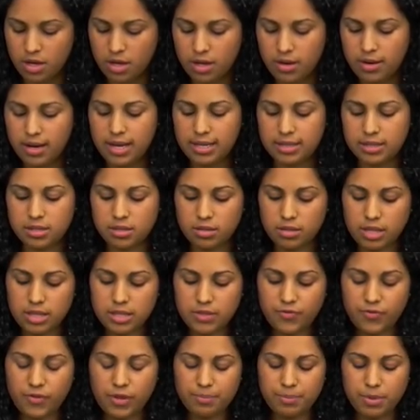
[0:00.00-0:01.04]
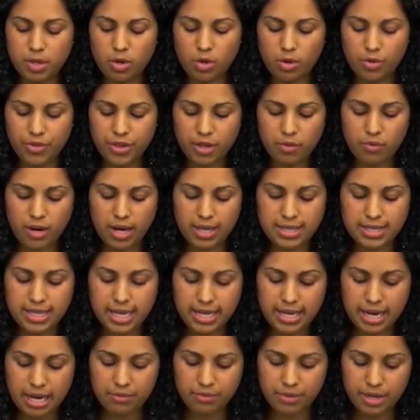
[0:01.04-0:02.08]
Alright, so let's flip the whole thing right
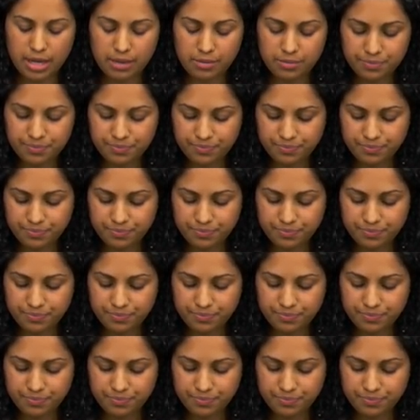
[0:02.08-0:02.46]
side out now.